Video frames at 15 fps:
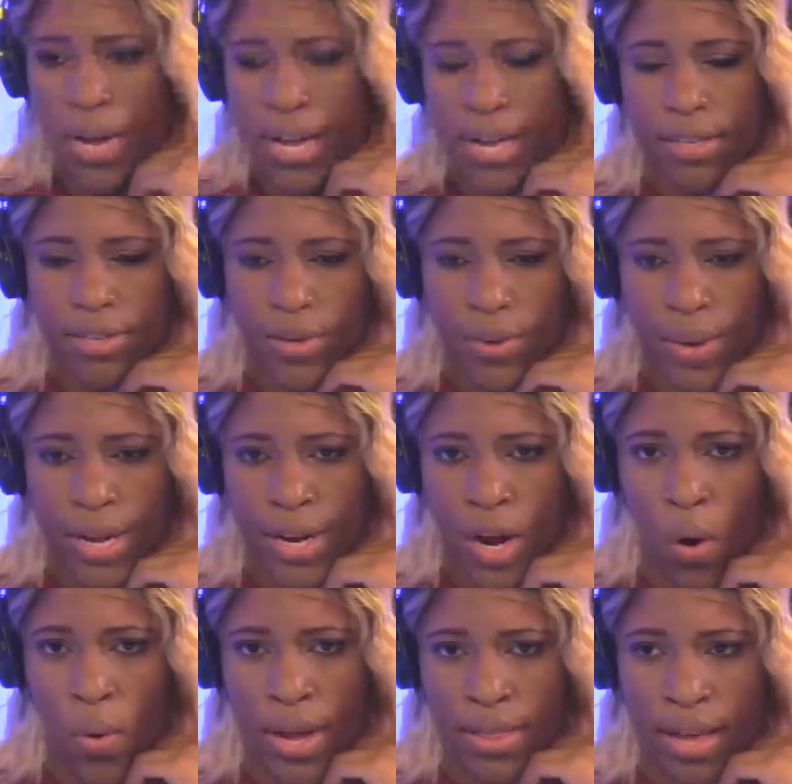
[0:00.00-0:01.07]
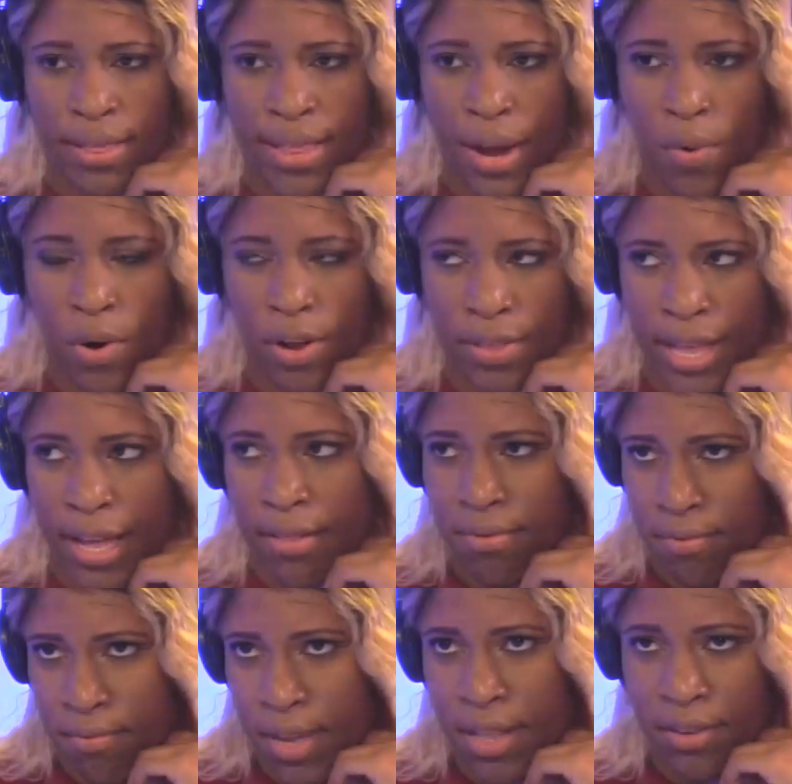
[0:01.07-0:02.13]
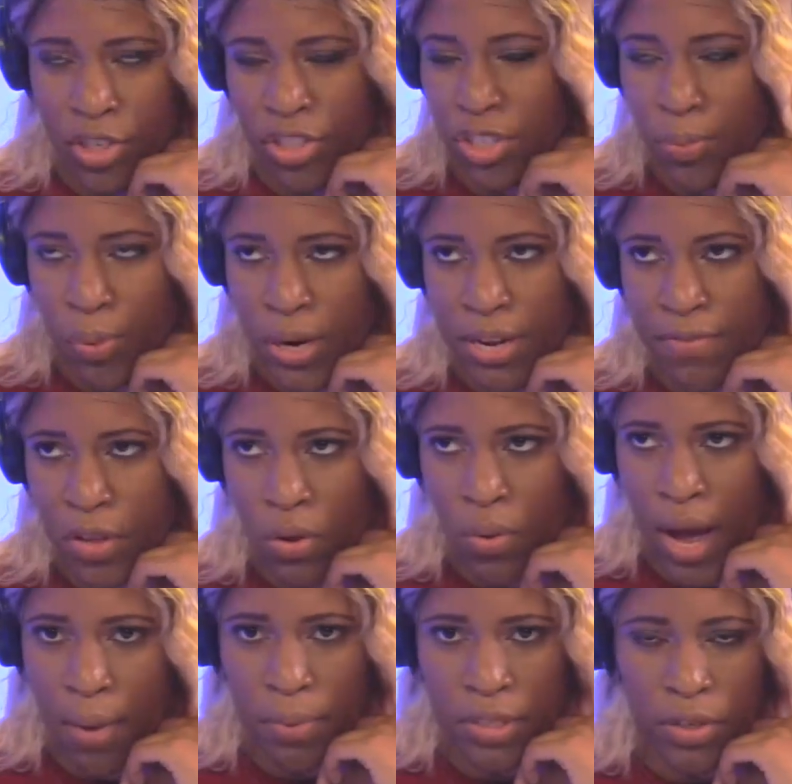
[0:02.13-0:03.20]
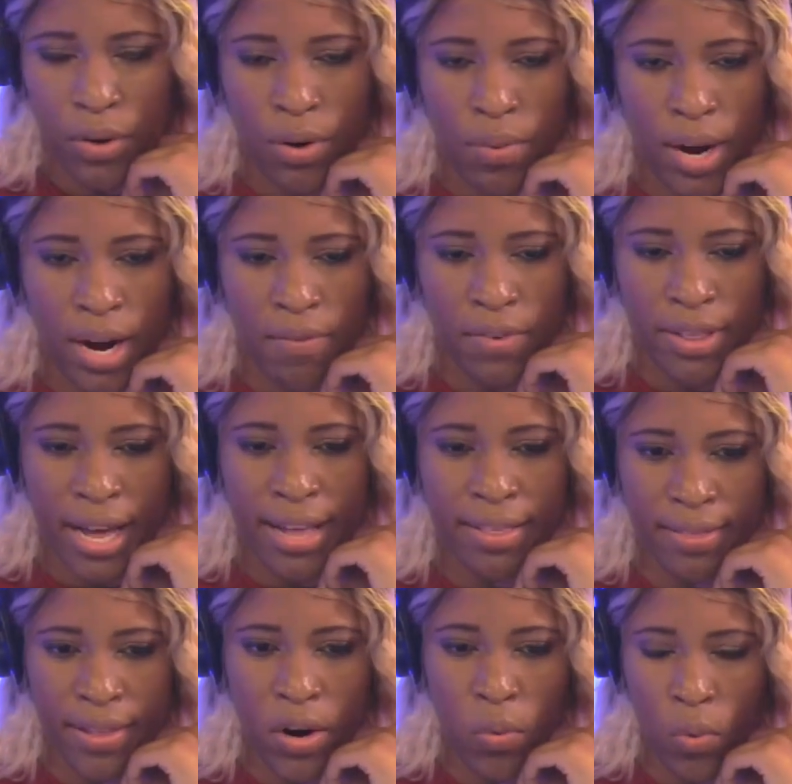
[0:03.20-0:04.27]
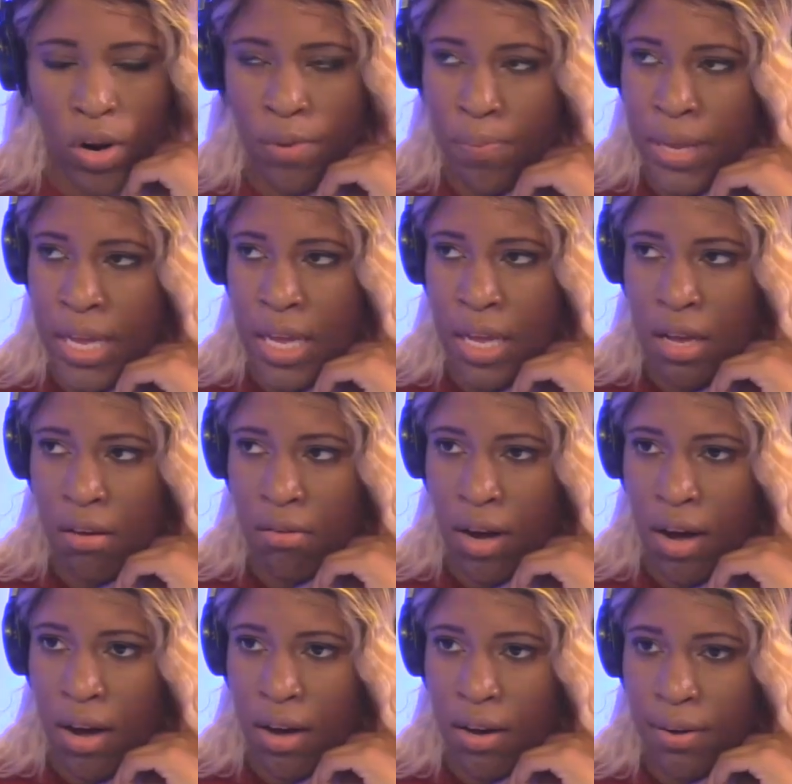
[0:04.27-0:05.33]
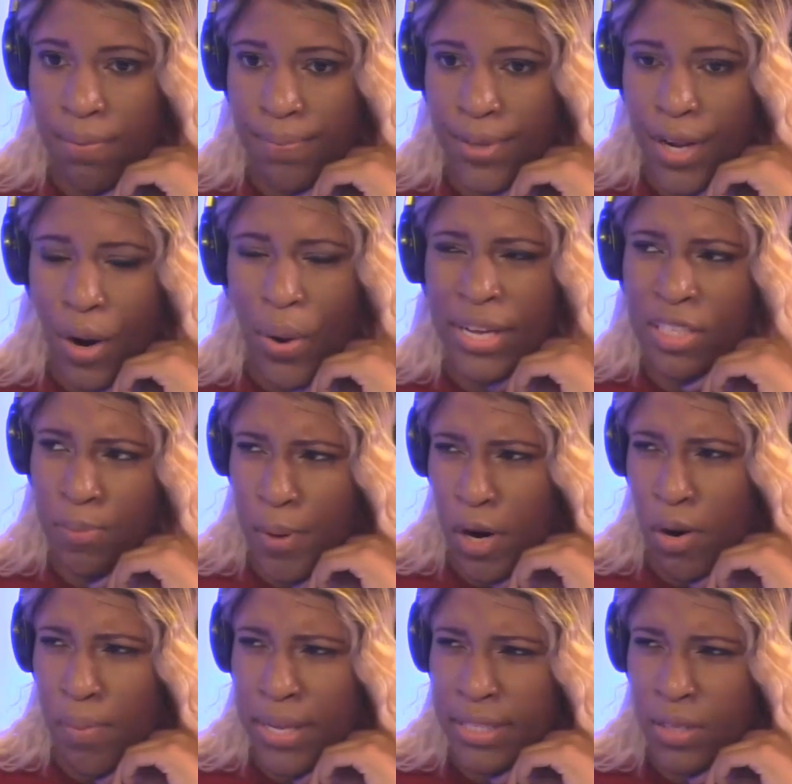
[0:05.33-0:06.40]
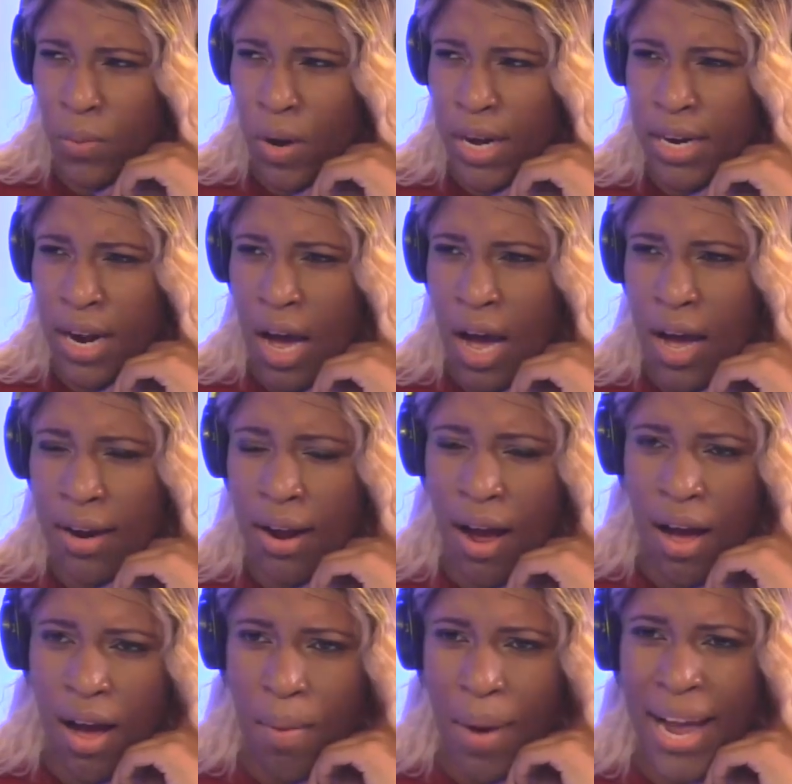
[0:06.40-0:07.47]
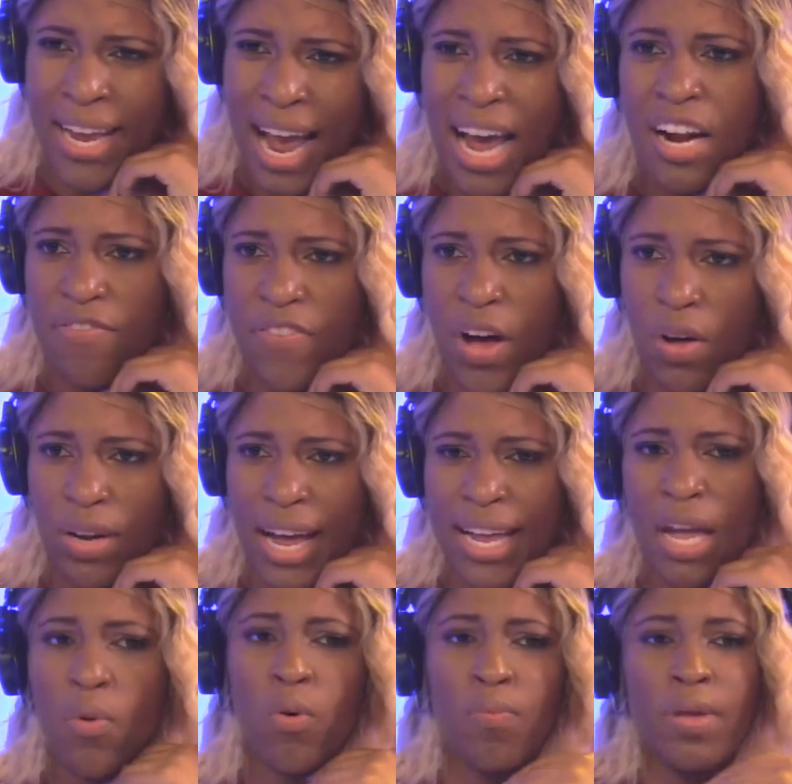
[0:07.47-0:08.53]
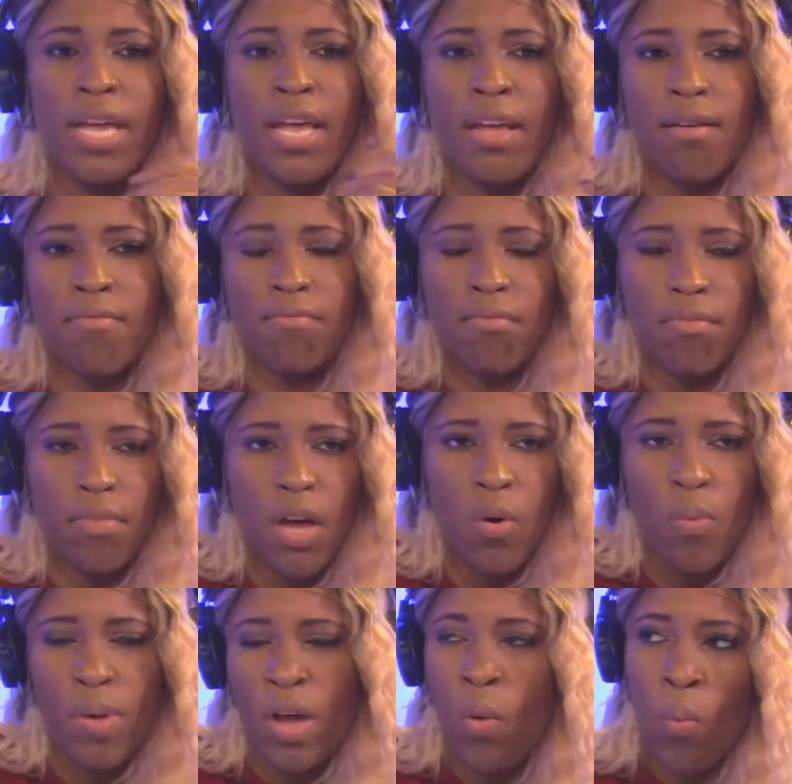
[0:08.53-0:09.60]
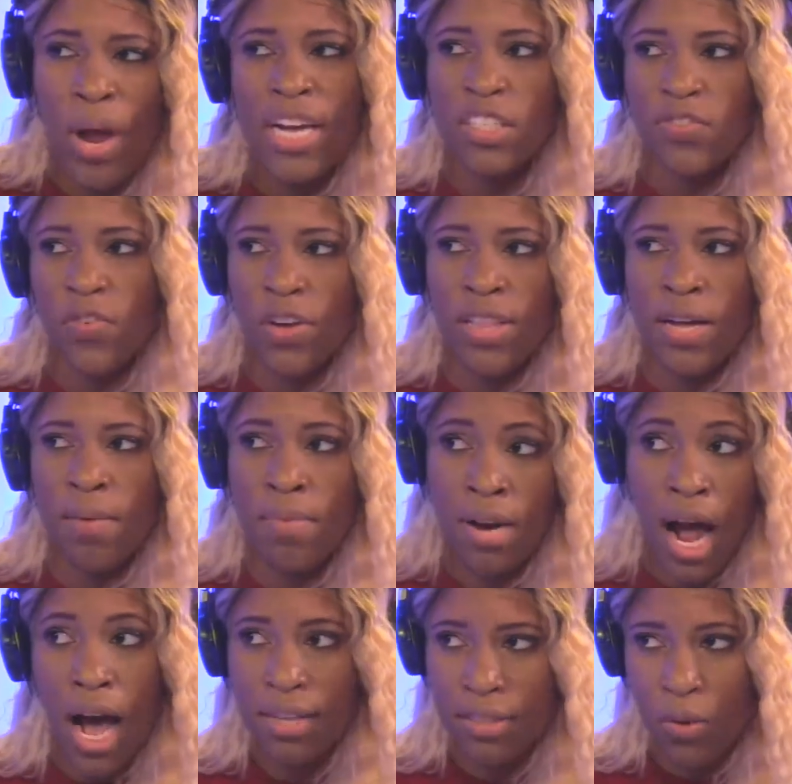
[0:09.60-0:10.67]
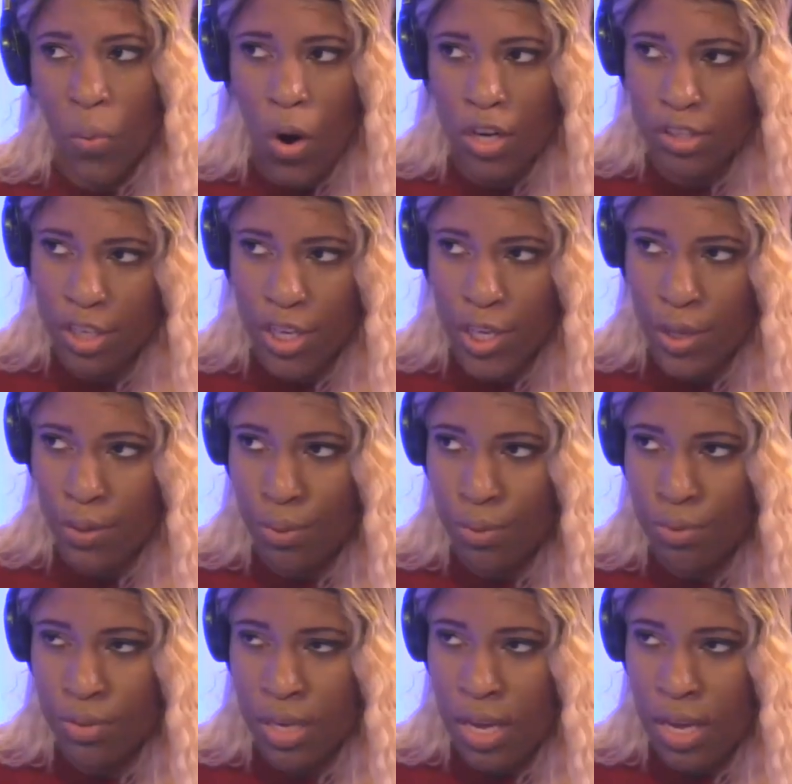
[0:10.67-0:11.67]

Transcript: into it, knowing that they were that in just the preview episode or whatever, that there would be you know, experiments and whatnot, I kind of felt like it would be a waste for them not to want to use